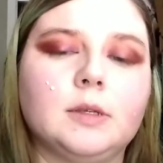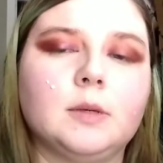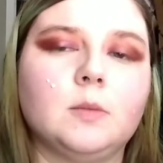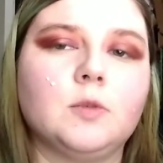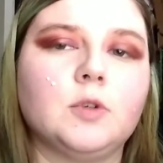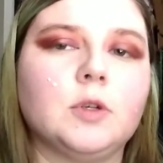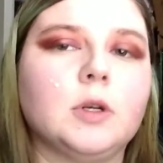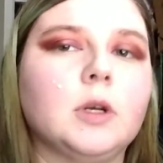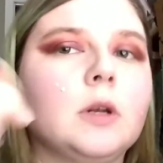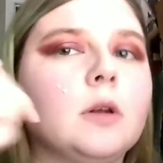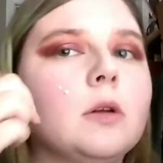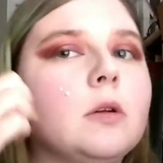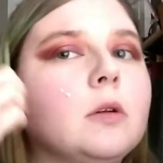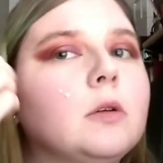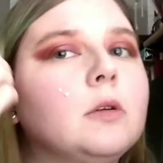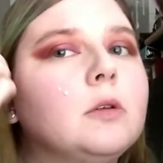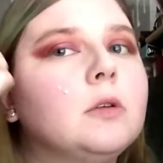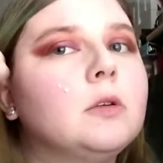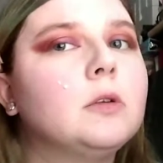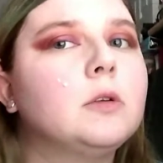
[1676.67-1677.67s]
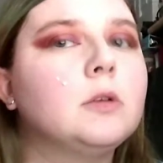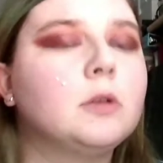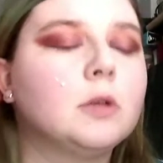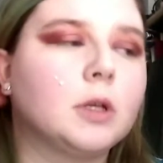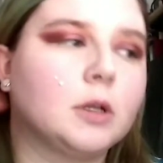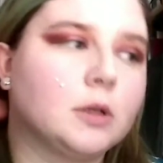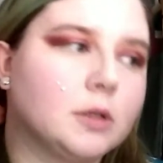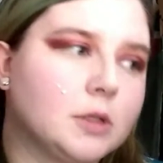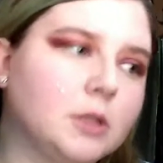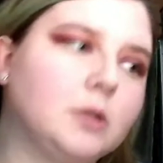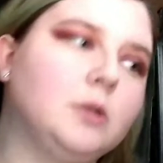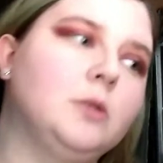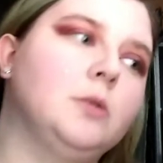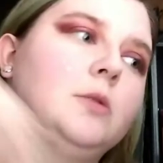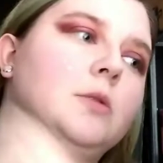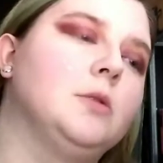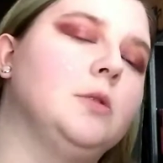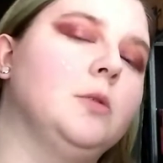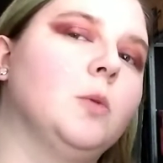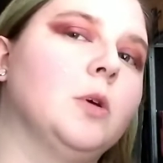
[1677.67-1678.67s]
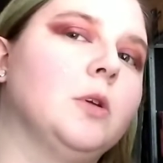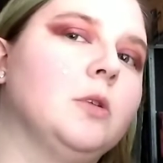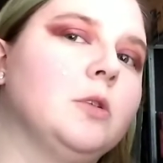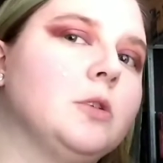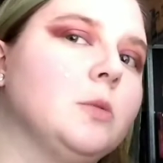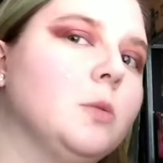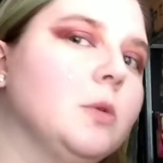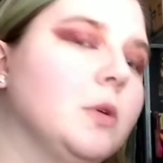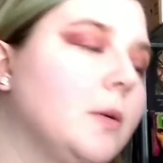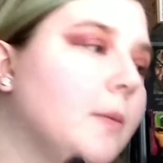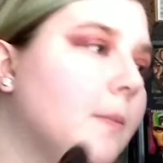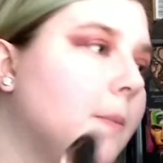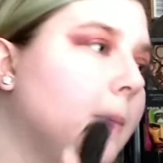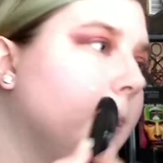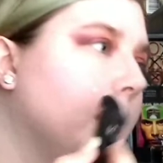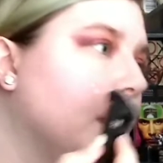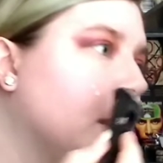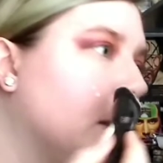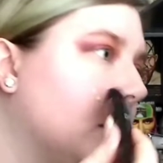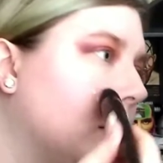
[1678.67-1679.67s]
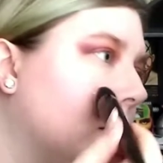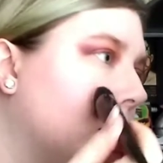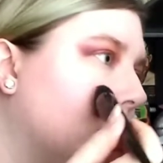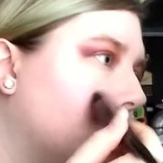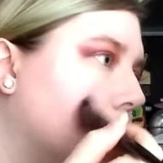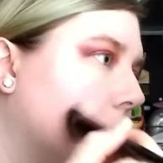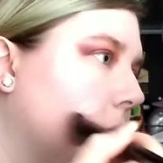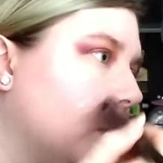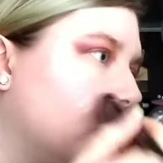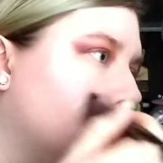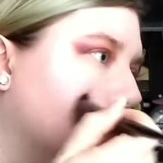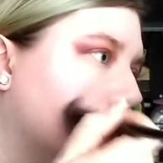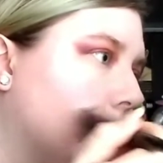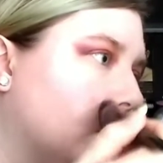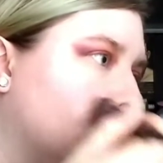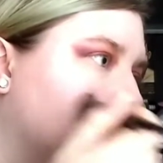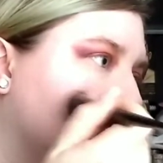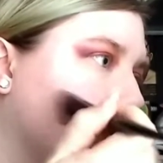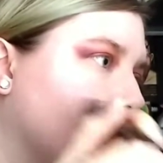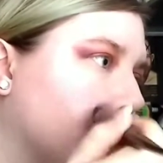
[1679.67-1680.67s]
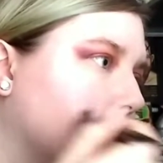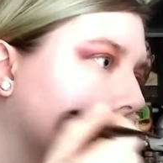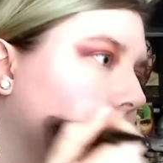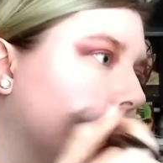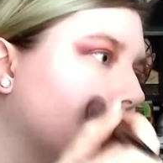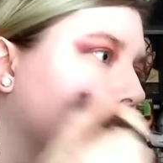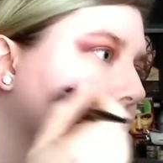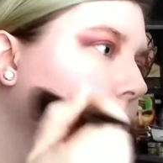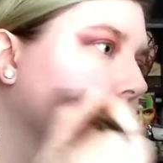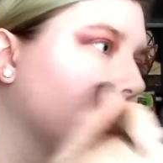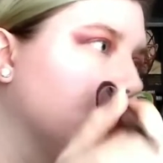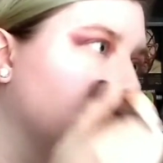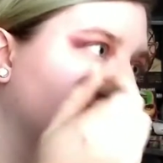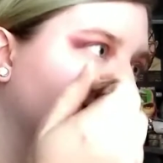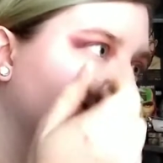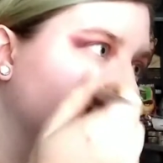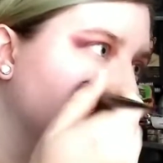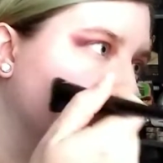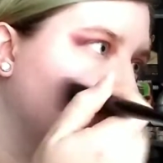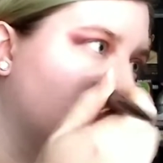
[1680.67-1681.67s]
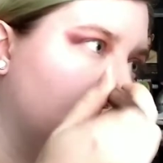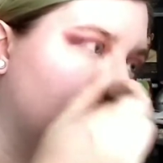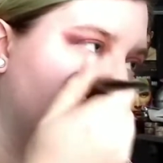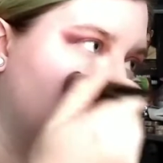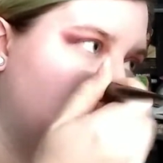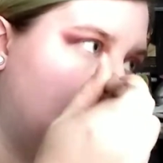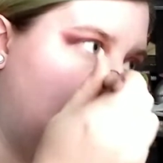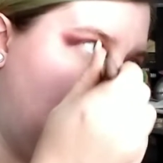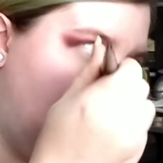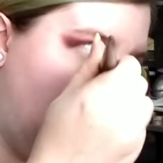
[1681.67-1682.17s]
so I'm trying not to use too much, but we all know I'll probably never finish the bottle.